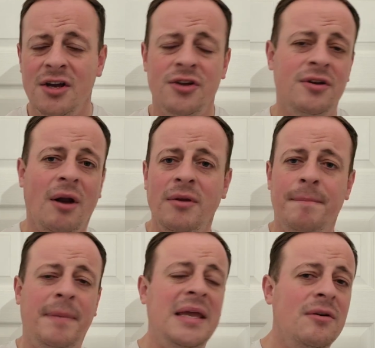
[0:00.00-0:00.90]
You can only
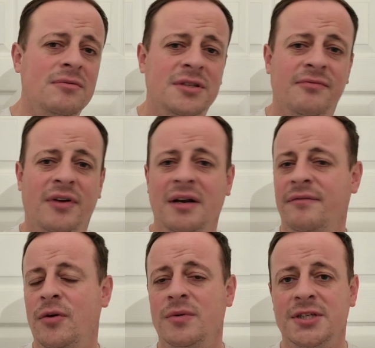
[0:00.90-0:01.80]
beat who's in front
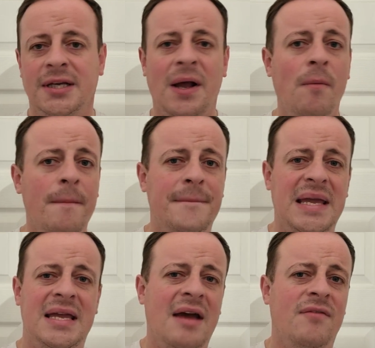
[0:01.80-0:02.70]
of you, and to go and
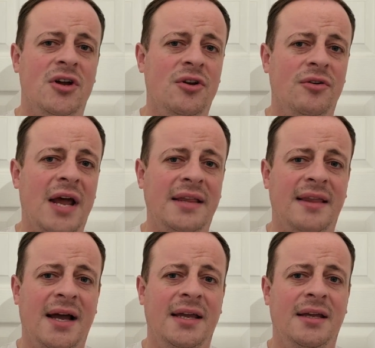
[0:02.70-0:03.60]
beat Everton on that
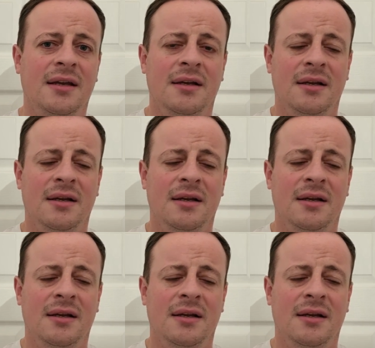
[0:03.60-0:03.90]
day